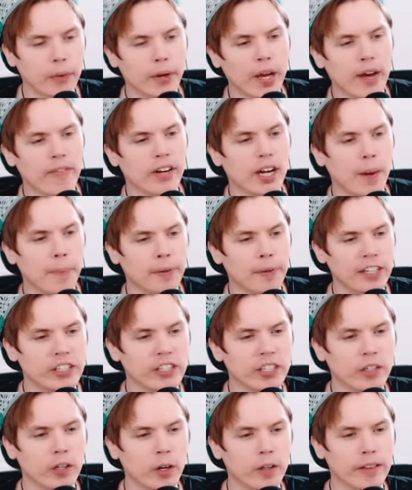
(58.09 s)
Here we have a
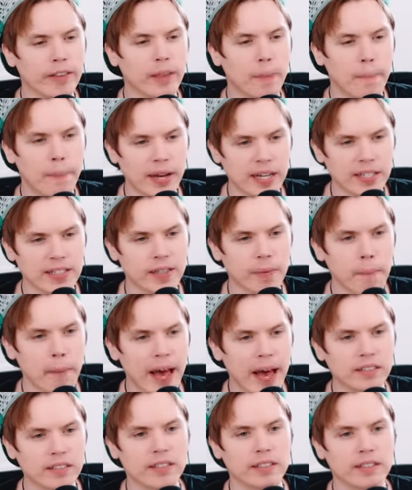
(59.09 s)
compilation called The Best
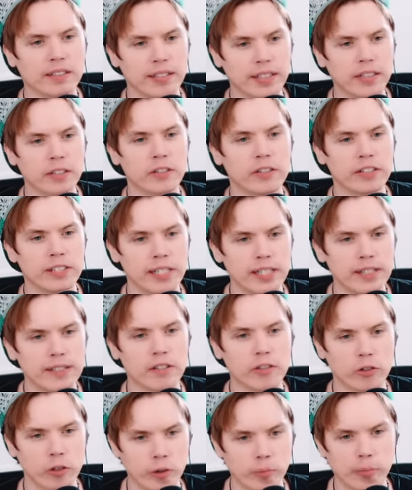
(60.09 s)
Masked Singer
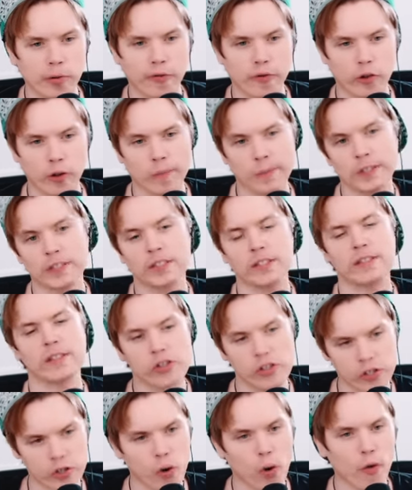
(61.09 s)
Season 2 Performances
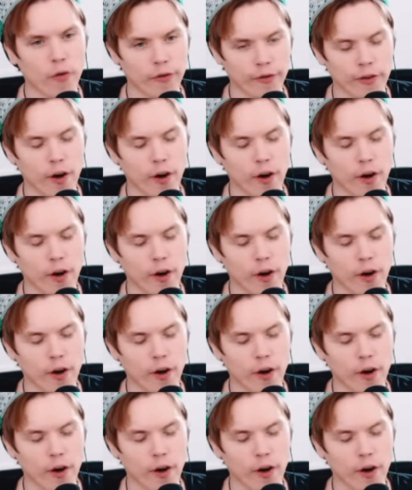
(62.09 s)
So